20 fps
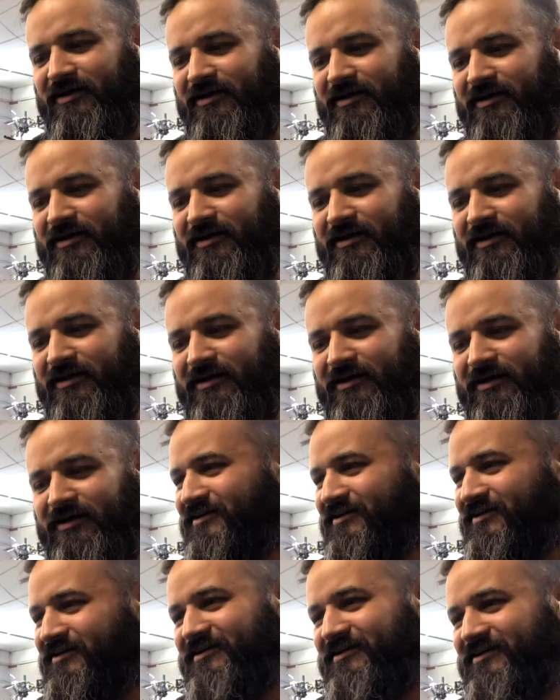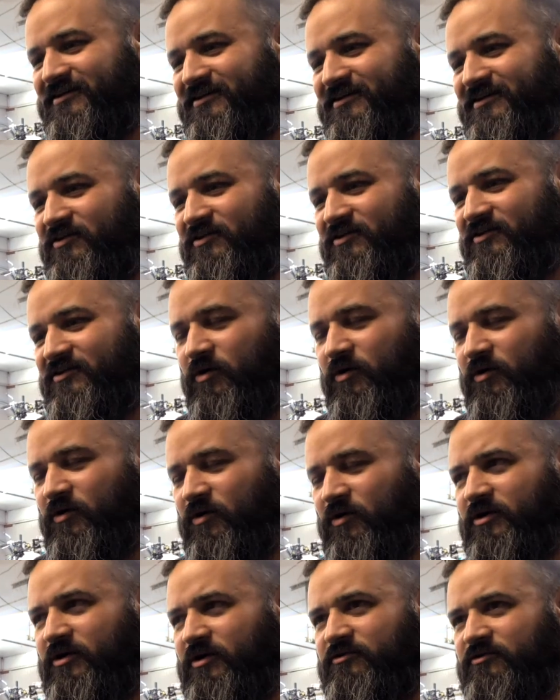and he's like, what do
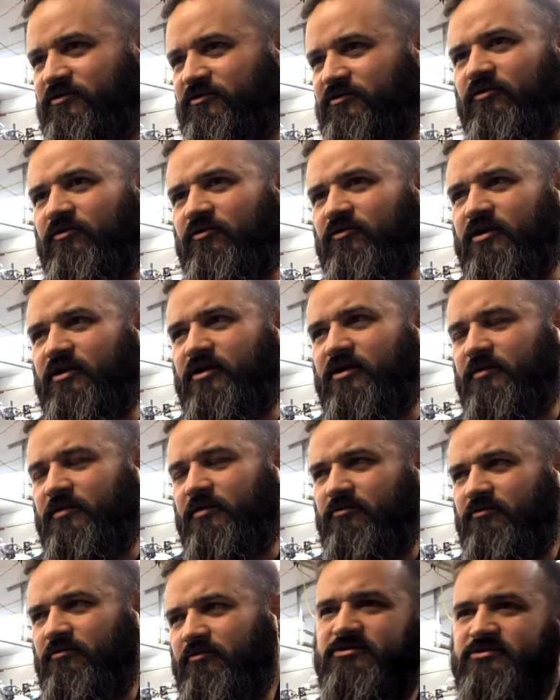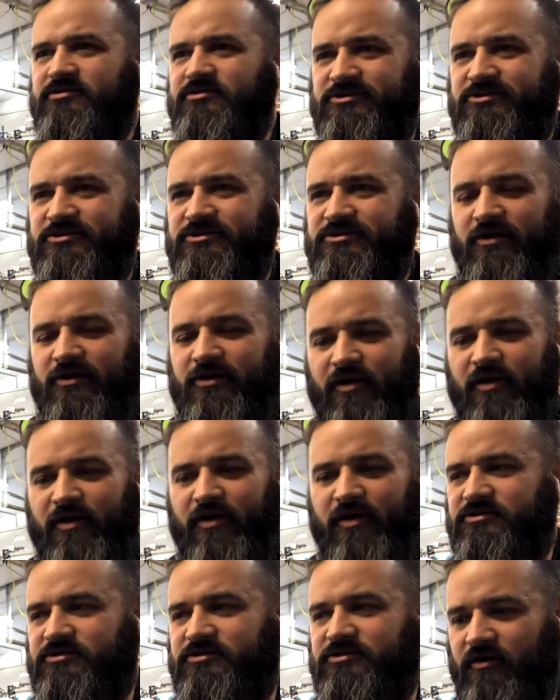you do? Like, I'm like, well, these are just my bikes,
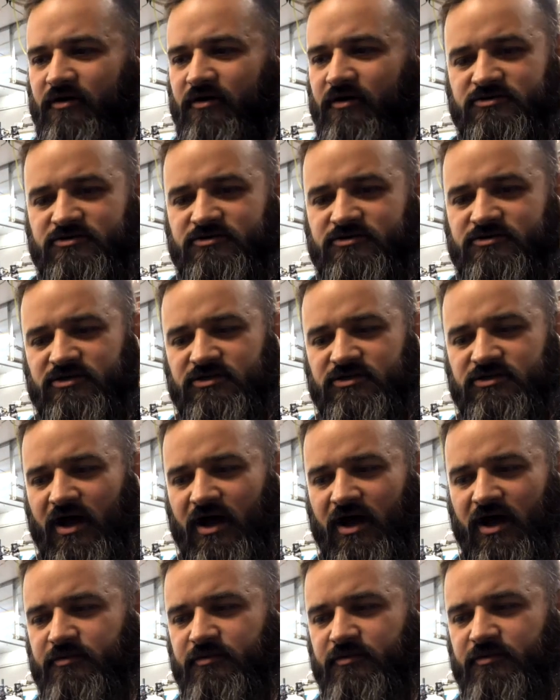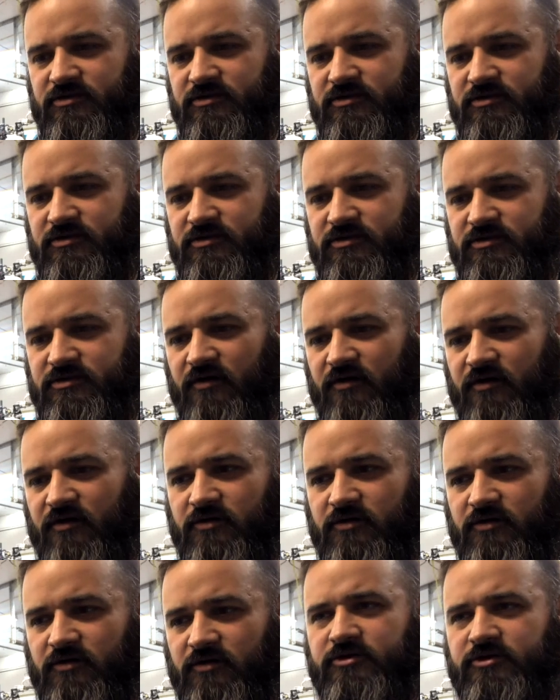it's a hobby and stuff. And he's like, well,
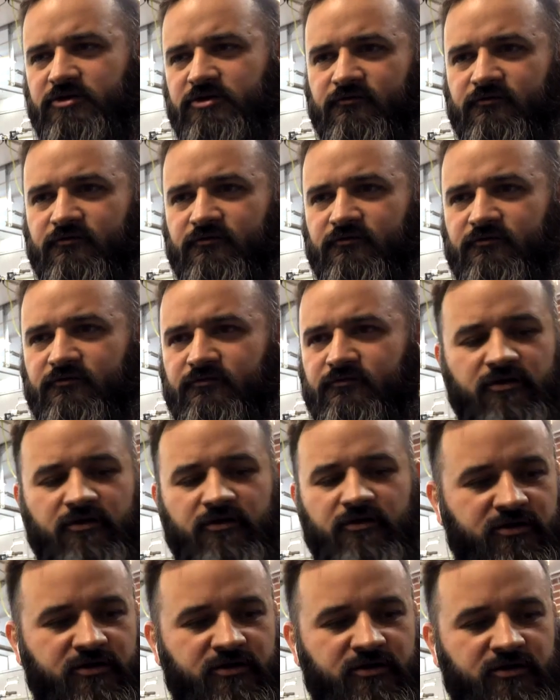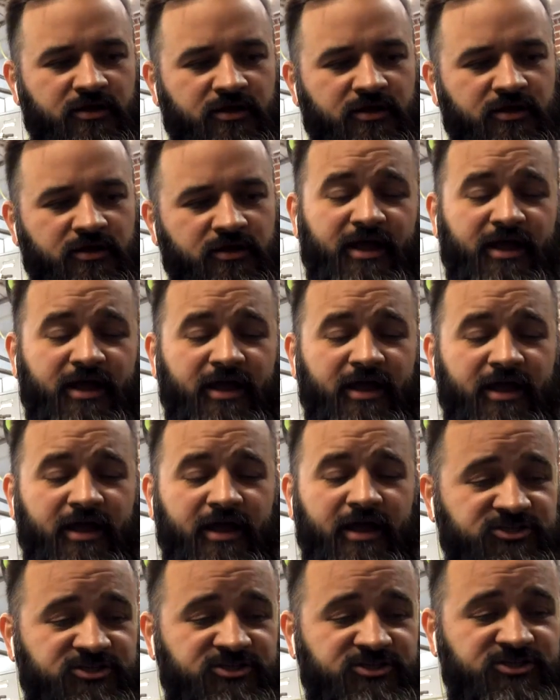what do you do for a living? I'm like, and I had just started
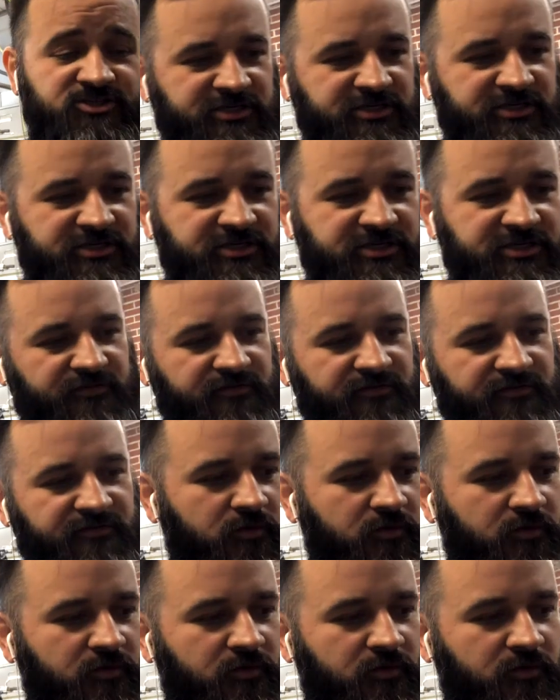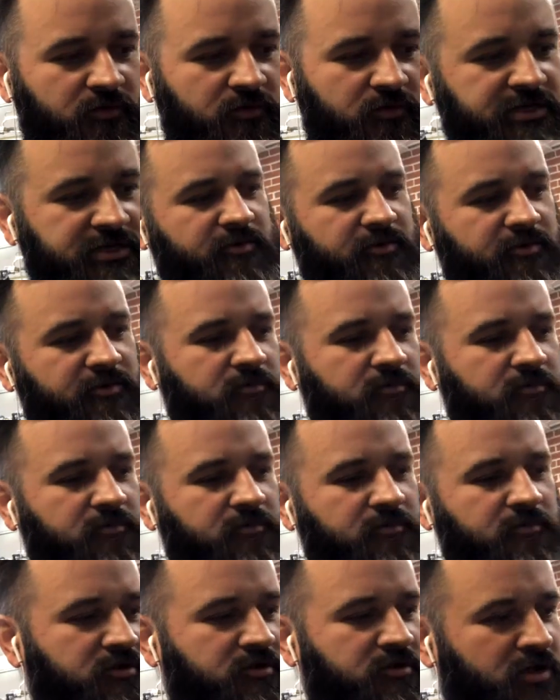teaching like a few months in, and I'm like, well,
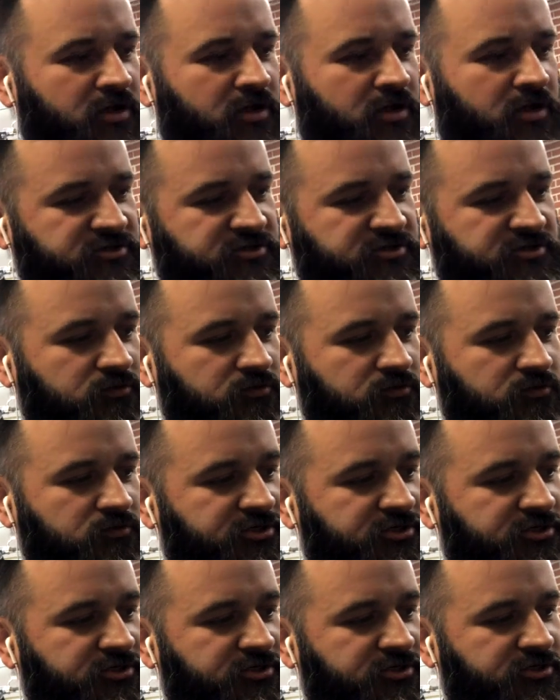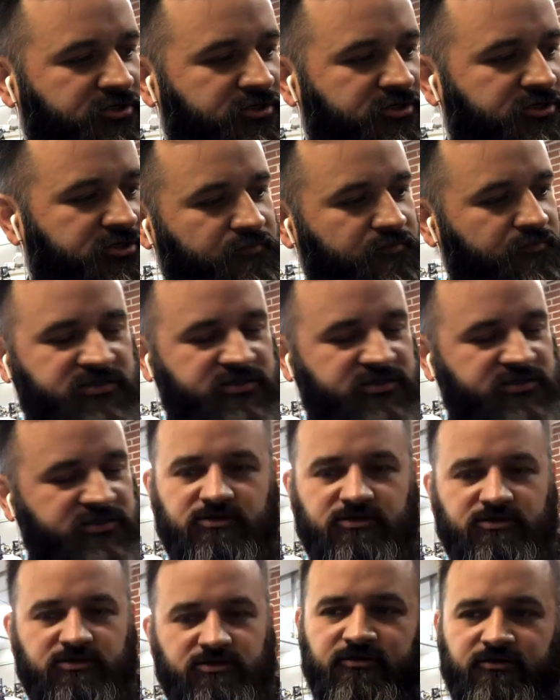I'm a school teacher. I teach
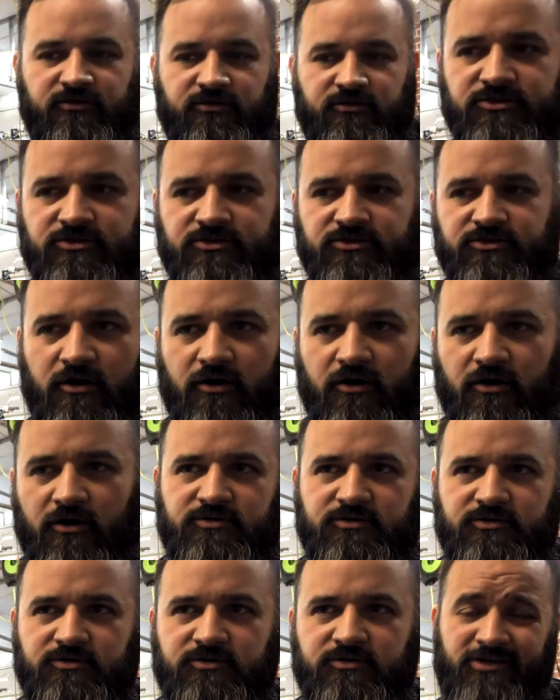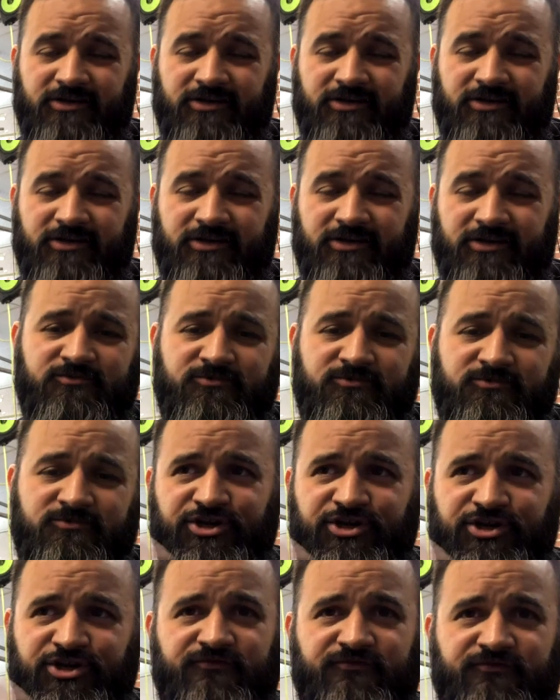industrial arts, which I changed
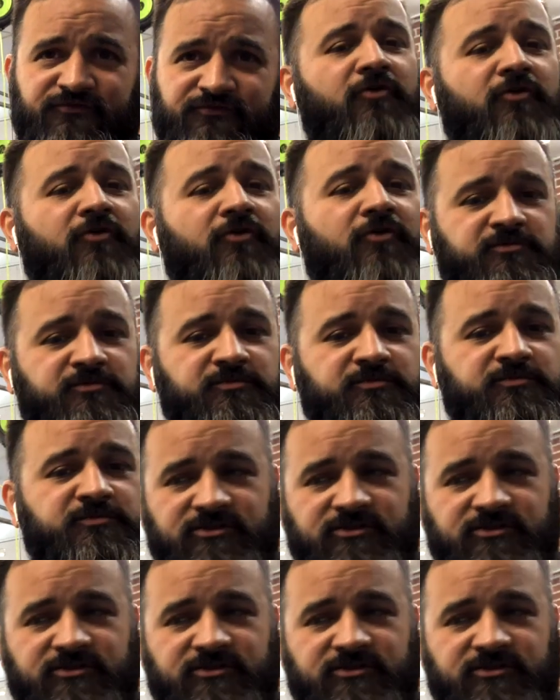it from craftsmanship